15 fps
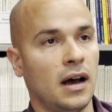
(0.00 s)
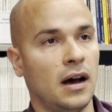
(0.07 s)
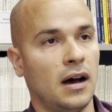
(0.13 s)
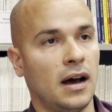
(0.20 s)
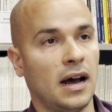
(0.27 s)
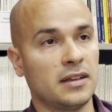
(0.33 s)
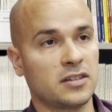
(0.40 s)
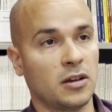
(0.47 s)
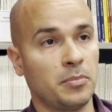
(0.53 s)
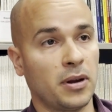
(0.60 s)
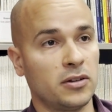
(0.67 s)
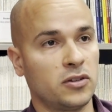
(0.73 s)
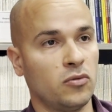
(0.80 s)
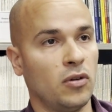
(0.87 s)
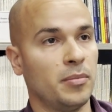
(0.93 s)
as
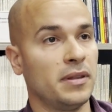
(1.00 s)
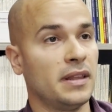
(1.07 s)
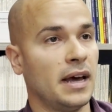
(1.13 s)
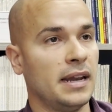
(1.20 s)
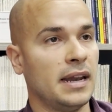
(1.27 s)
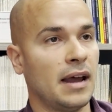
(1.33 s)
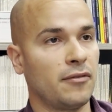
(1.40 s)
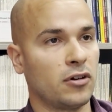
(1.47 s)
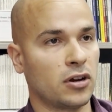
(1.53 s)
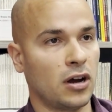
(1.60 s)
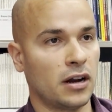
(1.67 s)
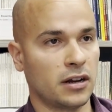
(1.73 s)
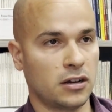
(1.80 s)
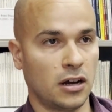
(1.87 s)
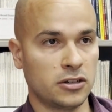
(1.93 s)
compared to women that never got
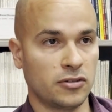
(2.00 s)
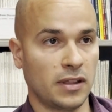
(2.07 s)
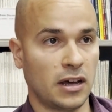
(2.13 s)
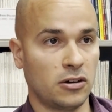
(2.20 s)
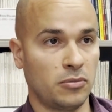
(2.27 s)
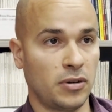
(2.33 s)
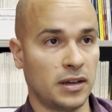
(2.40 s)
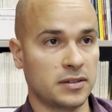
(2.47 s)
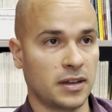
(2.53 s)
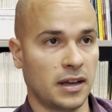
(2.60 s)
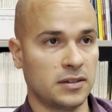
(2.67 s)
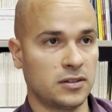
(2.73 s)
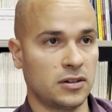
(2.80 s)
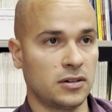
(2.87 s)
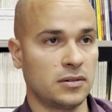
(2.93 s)
a contralateral breast
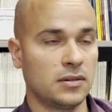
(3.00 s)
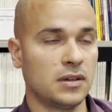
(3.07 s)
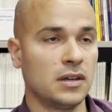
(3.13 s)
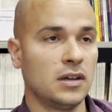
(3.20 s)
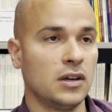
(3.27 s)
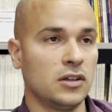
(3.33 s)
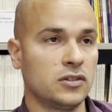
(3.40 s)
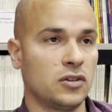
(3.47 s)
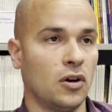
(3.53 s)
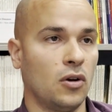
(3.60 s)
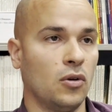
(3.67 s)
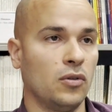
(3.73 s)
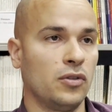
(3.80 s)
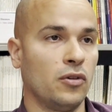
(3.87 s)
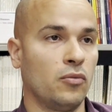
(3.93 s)
cancer.
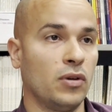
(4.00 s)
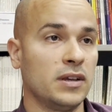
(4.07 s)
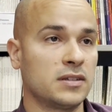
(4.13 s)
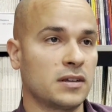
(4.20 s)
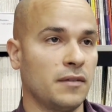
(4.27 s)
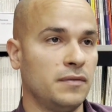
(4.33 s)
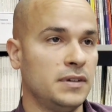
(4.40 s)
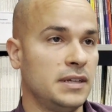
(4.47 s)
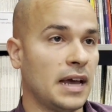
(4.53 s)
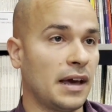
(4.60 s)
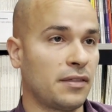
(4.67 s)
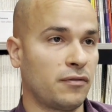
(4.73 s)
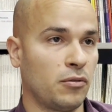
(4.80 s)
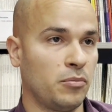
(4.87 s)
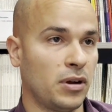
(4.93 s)
So the risk of death
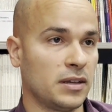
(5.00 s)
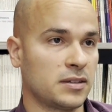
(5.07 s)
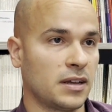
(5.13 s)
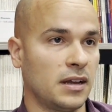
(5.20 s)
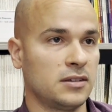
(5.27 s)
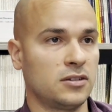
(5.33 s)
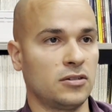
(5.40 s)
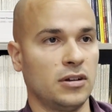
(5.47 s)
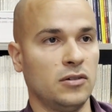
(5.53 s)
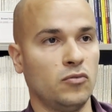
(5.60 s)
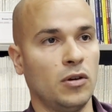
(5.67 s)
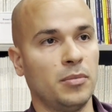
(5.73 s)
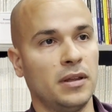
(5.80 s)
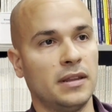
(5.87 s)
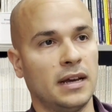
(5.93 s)
from breast cancer in
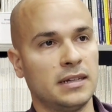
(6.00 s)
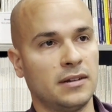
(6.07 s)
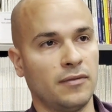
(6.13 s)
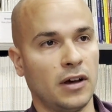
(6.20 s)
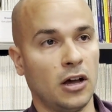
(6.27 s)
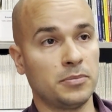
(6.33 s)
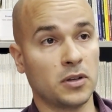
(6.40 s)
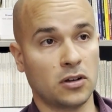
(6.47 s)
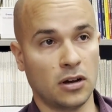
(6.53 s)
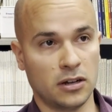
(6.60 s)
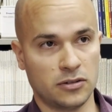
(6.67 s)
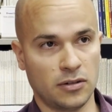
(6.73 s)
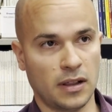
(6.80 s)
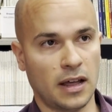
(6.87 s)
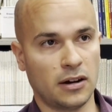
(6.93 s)
women that developed a
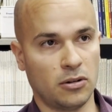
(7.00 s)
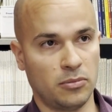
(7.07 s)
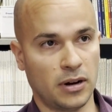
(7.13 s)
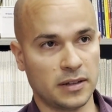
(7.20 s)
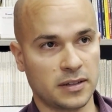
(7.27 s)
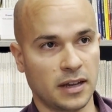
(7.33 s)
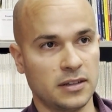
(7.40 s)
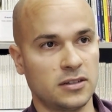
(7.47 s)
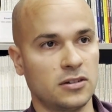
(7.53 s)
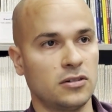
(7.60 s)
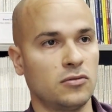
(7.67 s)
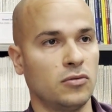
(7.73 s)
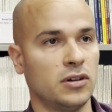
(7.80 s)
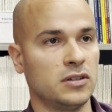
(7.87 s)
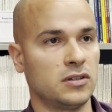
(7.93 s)
contralateral breast cancer
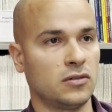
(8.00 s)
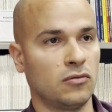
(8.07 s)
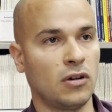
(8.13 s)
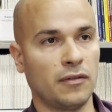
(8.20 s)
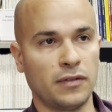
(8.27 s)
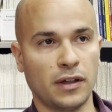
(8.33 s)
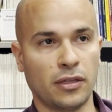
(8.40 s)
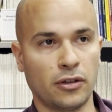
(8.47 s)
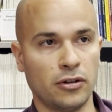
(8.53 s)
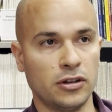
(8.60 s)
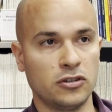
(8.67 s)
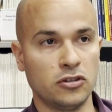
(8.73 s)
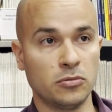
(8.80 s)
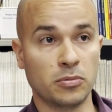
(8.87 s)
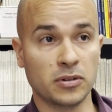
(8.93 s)
was roughly
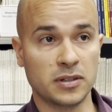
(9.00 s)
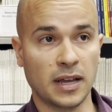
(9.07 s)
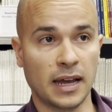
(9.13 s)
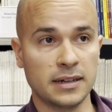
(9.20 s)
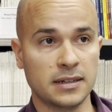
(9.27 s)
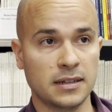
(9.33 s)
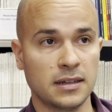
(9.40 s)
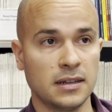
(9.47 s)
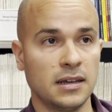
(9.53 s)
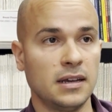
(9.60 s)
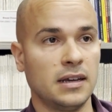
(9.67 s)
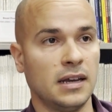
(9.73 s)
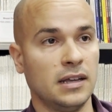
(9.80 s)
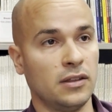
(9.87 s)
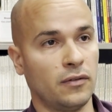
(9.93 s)
32%
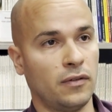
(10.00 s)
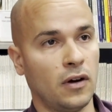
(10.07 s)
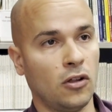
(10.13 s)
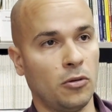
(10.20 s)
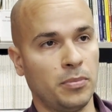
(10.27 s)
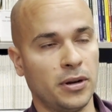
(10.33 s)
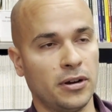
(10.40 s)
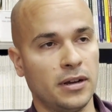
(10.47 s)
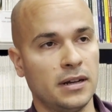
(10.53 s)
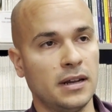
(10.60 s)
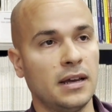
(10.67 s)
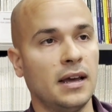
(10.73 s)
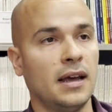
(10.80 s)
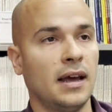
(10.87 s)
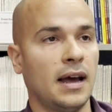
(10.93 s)
in the follow-up period,
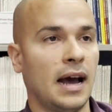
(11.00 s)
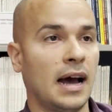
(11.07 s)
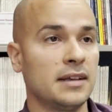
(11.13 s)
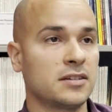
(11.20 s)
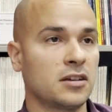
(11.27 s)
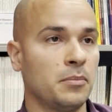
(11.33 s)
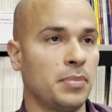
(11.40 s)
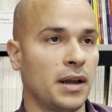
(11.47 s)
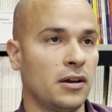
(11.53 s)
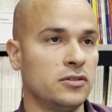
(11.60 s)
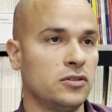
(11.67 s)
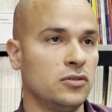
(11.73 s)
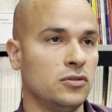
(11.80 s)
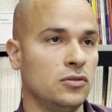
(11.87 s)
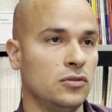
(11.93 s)
as compared
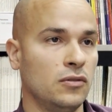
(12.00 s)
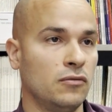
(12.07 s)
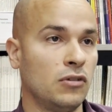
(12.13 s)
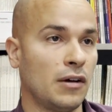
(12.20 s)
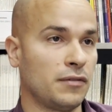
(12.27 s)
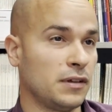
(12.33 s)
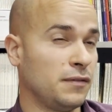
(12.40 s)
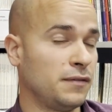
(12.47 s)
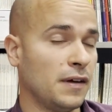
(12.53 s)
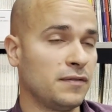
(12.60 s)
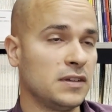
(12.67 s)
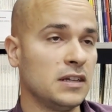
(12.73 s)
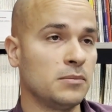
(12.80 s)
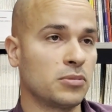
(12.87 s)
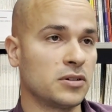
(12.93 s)
to roughly
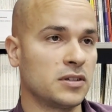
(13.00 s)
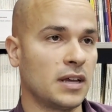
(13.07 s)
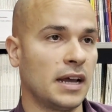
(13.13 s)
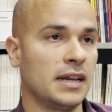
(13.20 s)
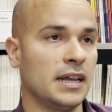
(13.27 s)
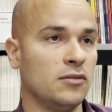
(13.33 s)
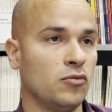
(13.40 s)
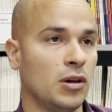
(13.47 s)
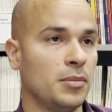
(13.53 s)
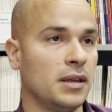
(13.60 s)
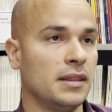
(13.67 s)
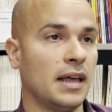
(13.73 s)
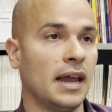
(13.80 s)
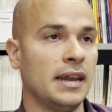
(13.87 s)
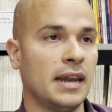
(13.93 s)
15% in women
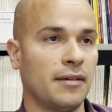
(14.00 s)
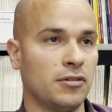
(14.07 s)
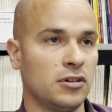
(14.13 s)
that never